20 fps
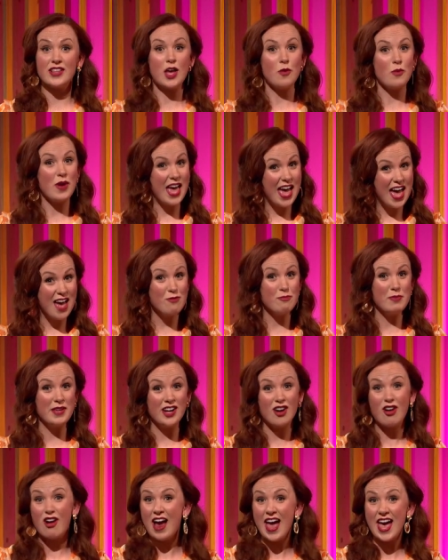that we have been
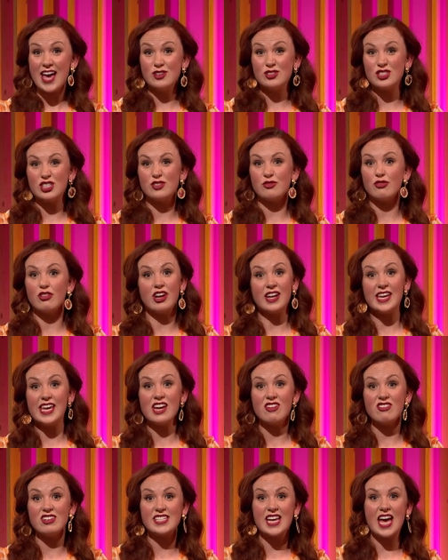in our houses for a
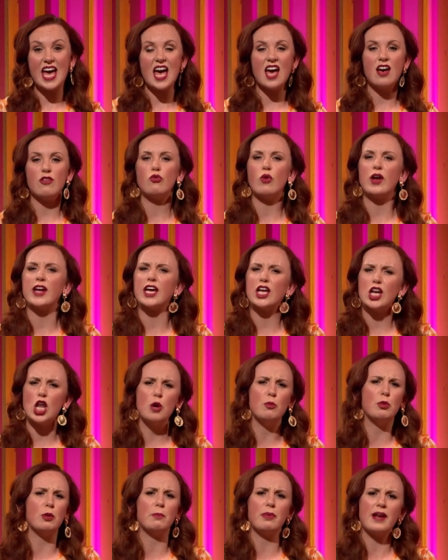year and a half while a
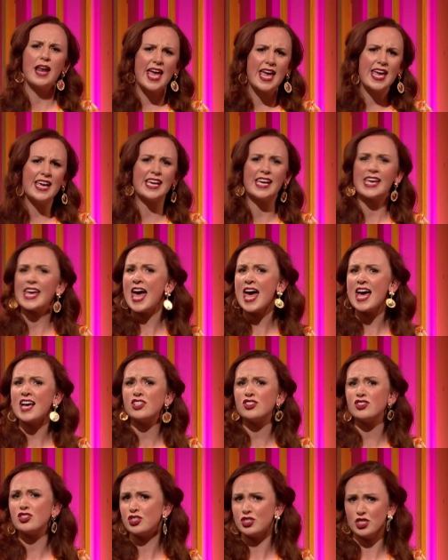global plague
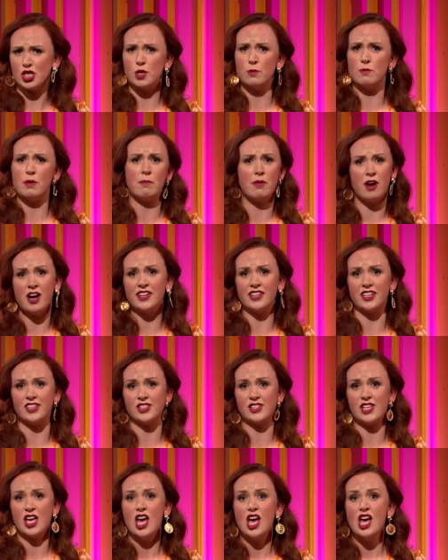cast doom upon
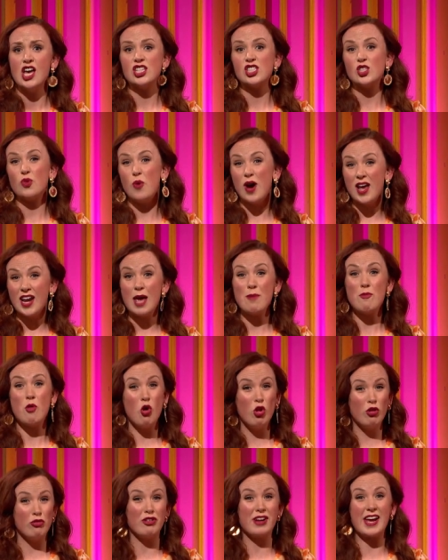us. So while I'm
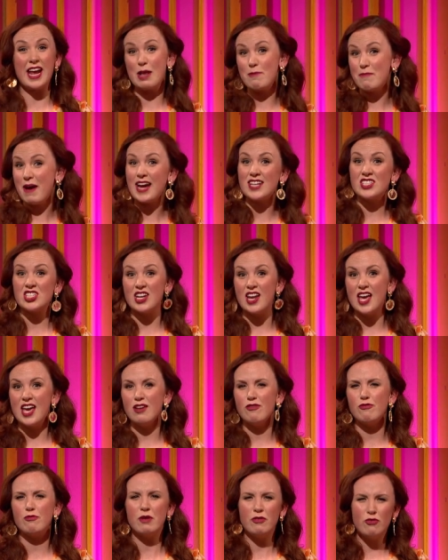all for getting back to
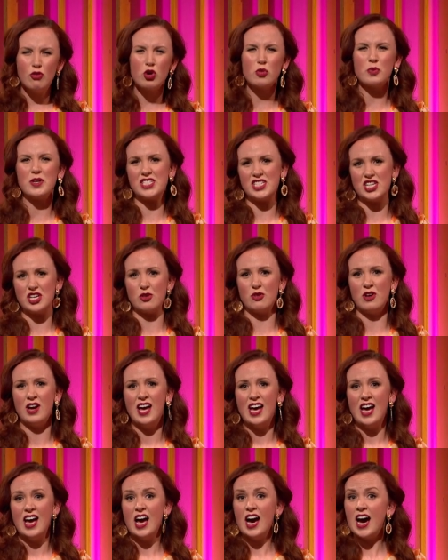life, before we do,
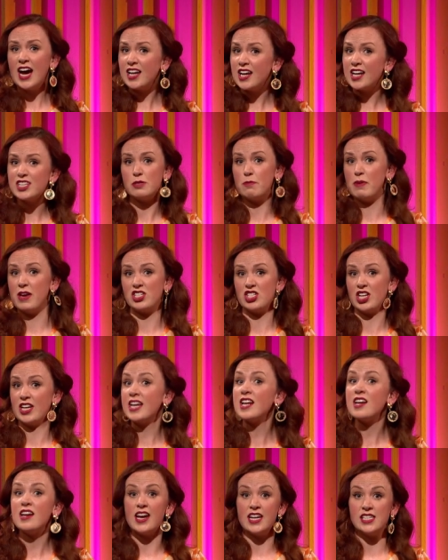I'd like to pitch a
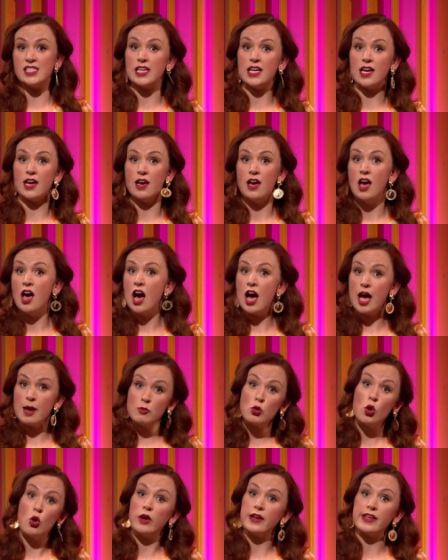little idea I'm
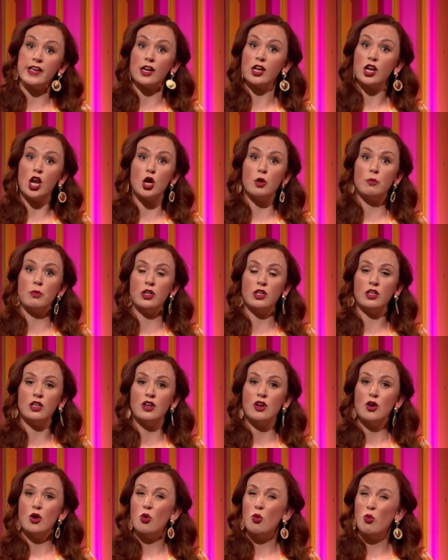calling a global
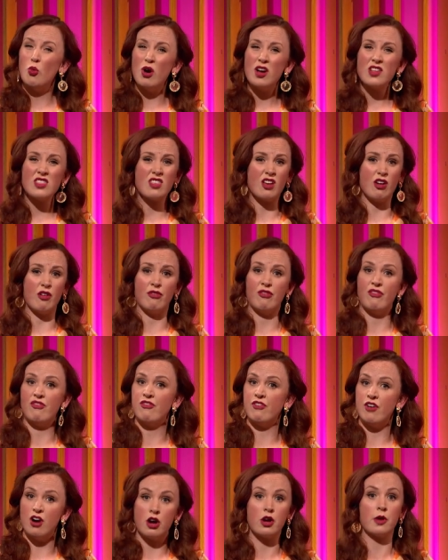what the
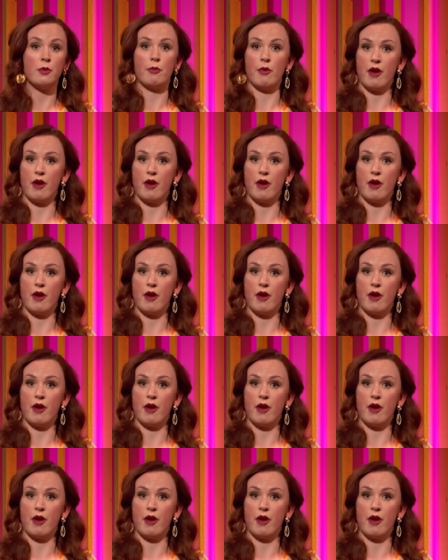fuck